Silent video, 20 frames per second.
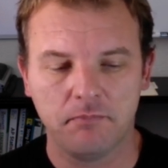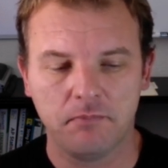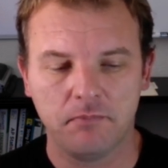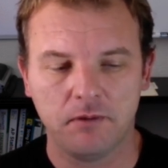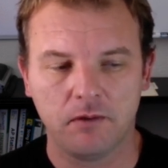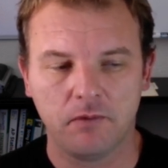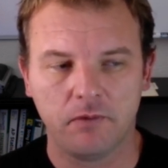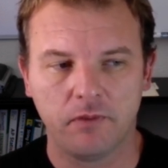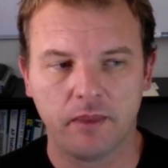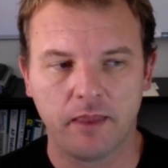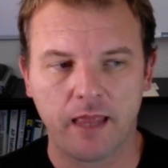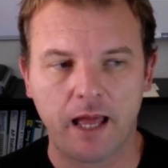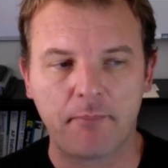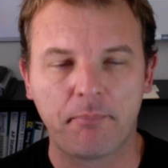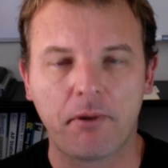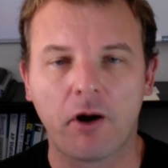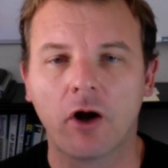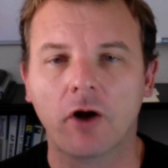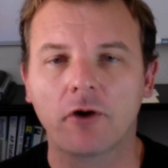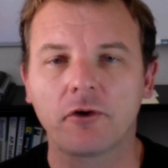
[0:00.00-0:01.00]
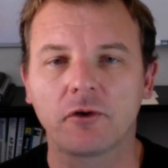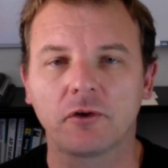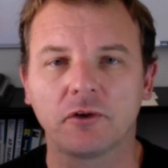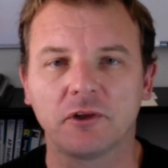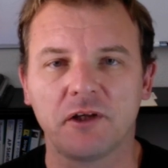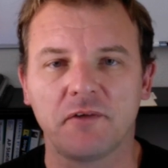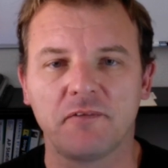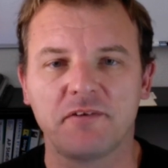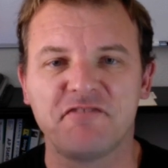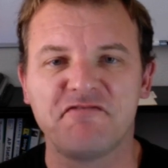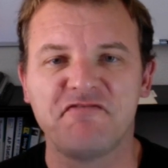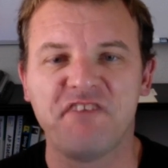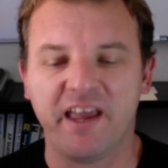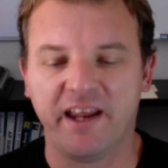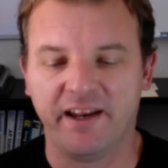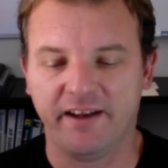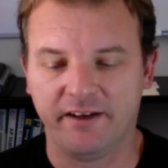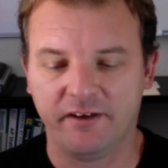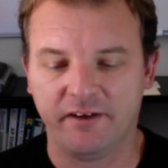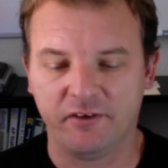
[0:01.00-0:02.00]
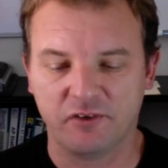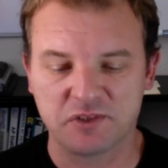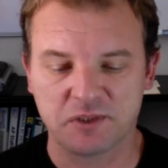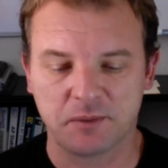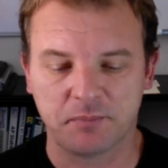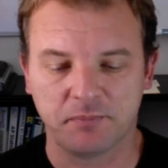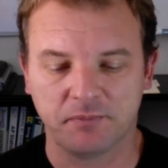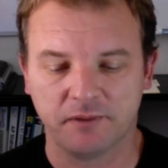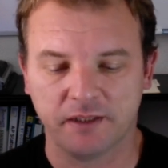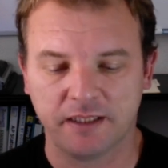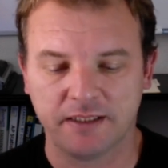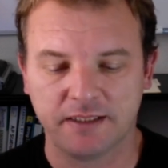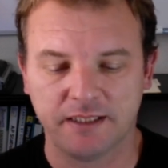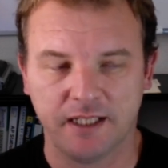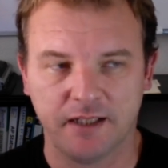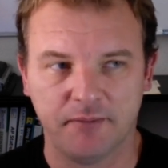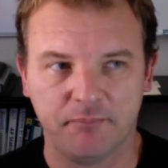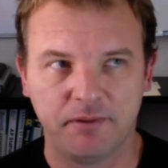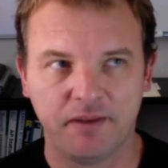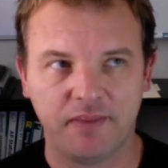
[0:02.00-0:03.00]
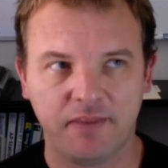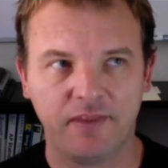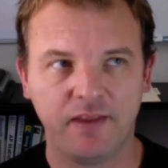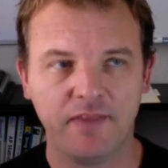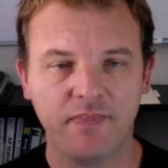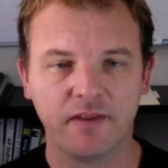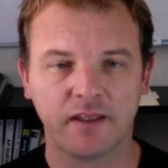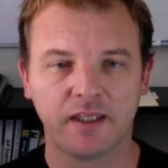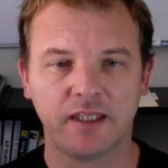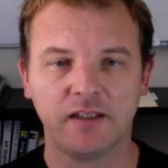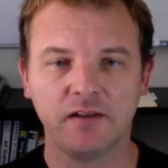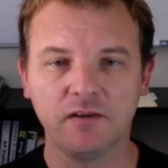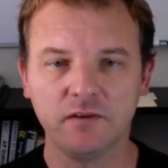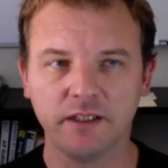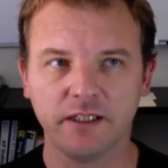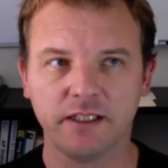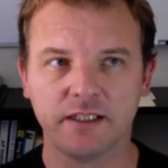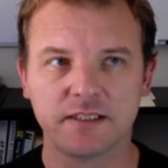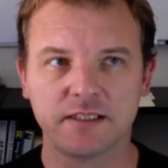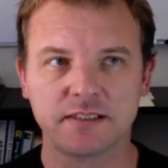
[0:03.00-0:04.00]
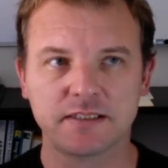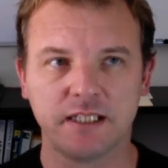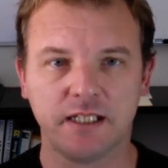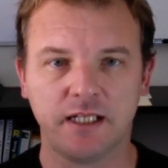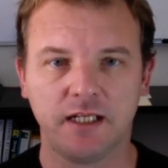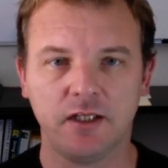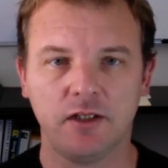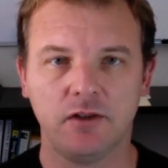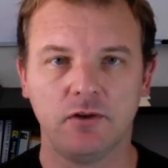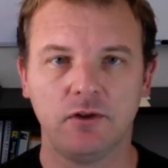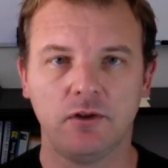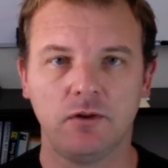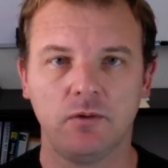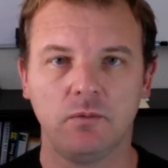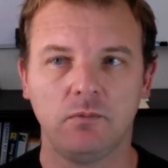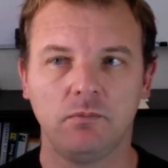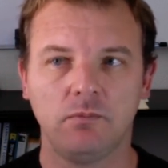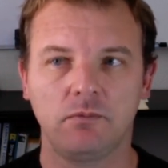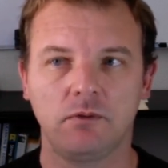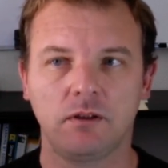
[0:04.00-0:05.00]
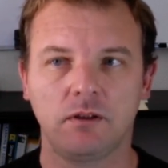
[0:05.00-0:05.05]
that partner love faded or something like that. But then the guilt is that you